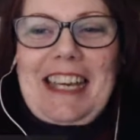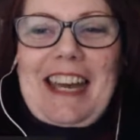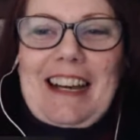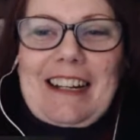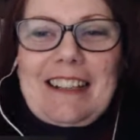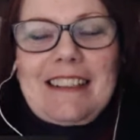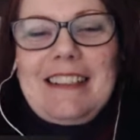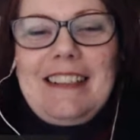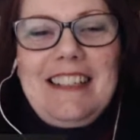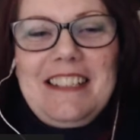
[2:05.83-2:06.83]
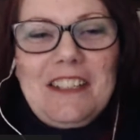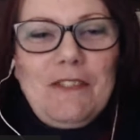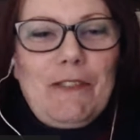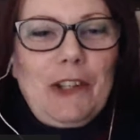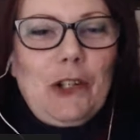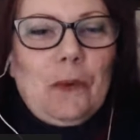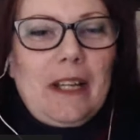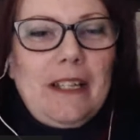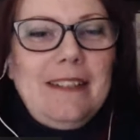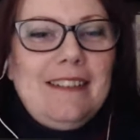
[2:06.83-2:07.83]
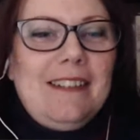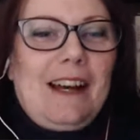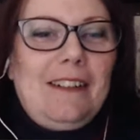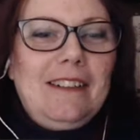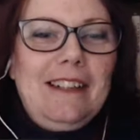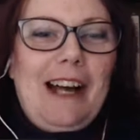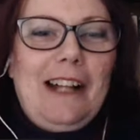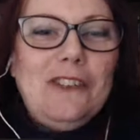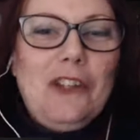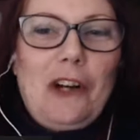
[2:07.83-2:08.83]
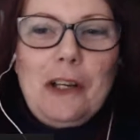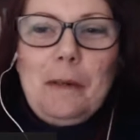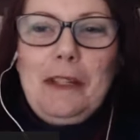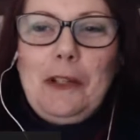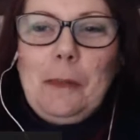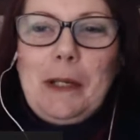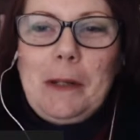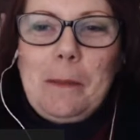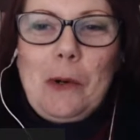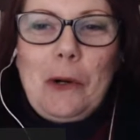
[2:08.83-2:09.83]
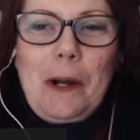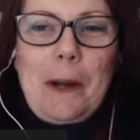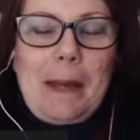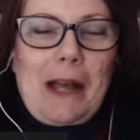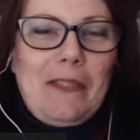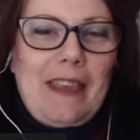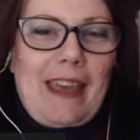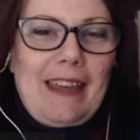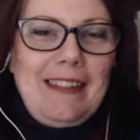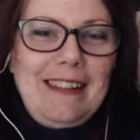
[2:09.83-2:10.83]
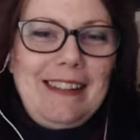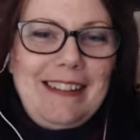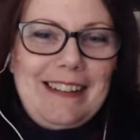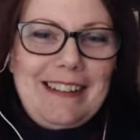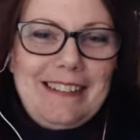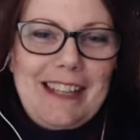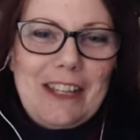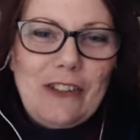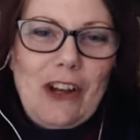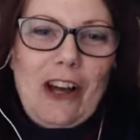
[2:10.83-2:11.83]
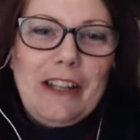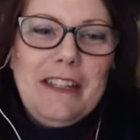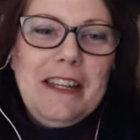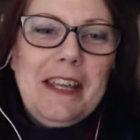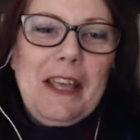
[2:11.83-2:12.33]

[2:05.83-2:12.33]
It didn't feel right, and I'll talk a little bit more about that later on.